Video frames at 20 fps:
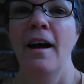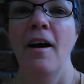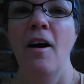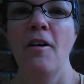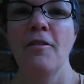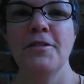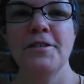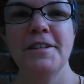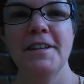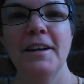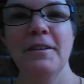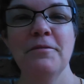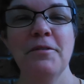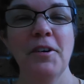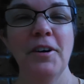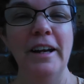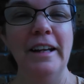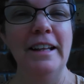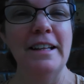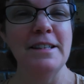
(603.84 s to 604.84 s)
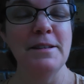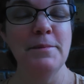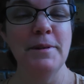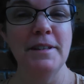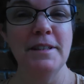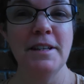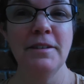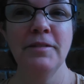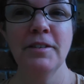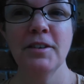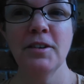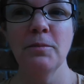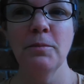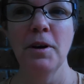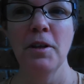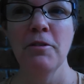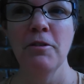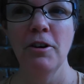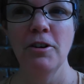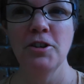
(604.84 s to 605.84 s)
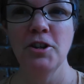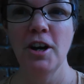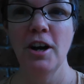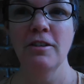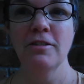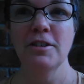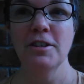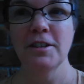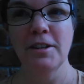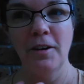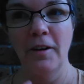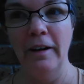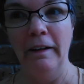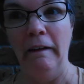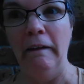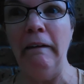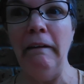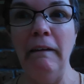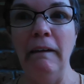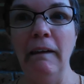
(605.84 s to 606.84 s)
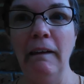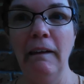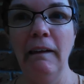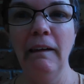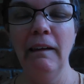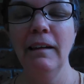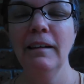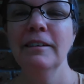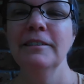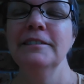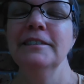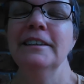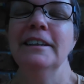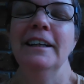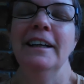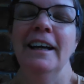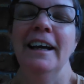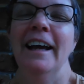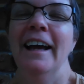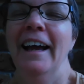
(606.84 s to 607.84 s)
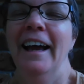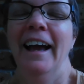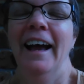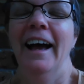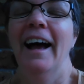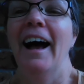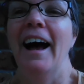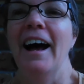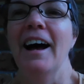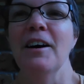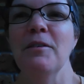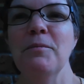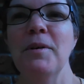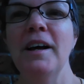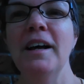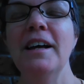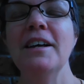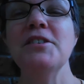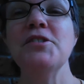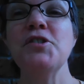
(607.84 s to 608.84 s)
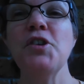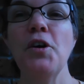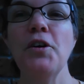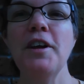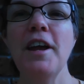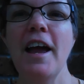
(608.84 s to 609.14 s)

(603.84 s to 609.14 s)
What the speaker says: Obviously I'm finding this a bit difficult. My throat chakra is going ee. So